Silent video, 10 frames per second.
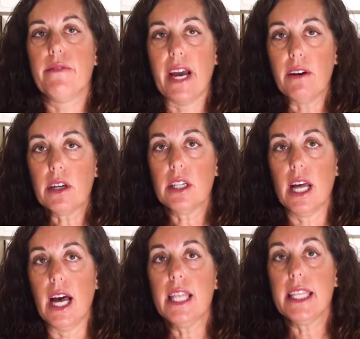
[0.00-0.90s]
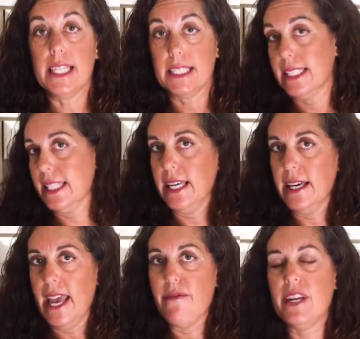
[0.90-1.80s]
Enviro cloth is
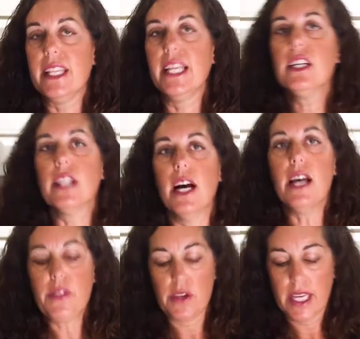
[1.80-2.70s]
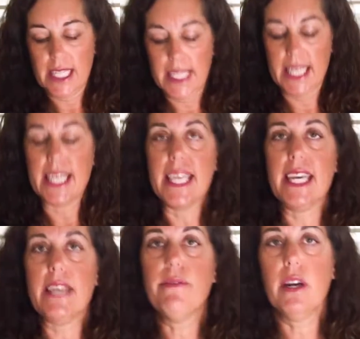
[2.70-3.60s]
the everything cloth. You can think
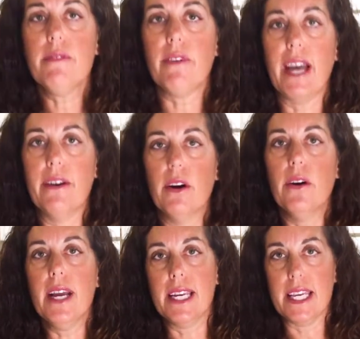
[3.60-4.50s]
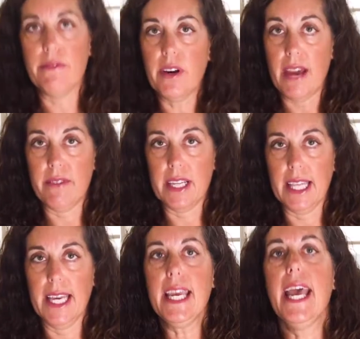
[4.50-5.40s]
E for Enviro and E for
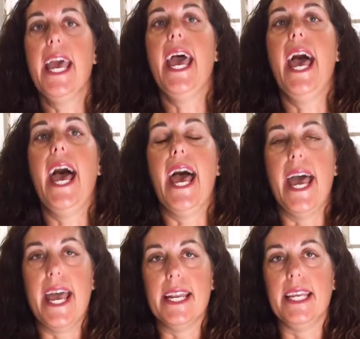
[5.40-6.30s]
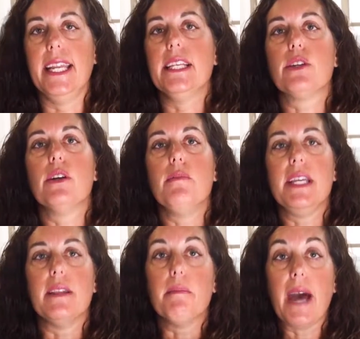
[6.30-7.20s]
everything. And it is going to
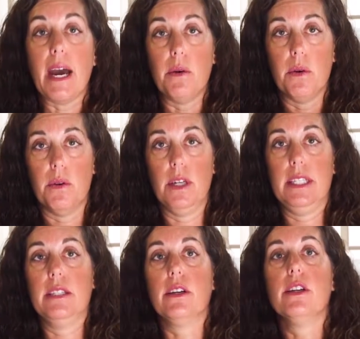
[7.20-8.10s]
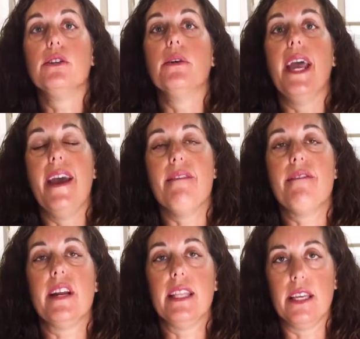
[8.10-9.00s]
be the power horse. It's going to do
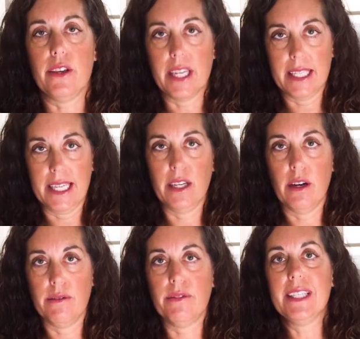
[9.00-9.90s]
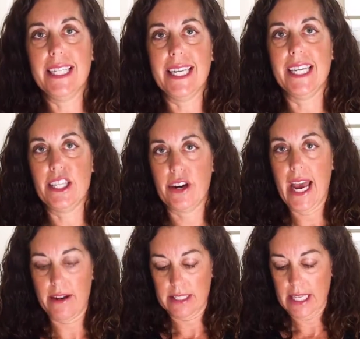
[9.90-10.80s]
everything you can think of cleaning in your
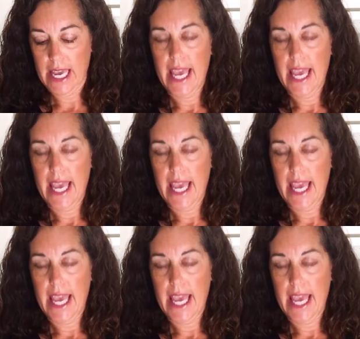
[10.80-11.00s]
house.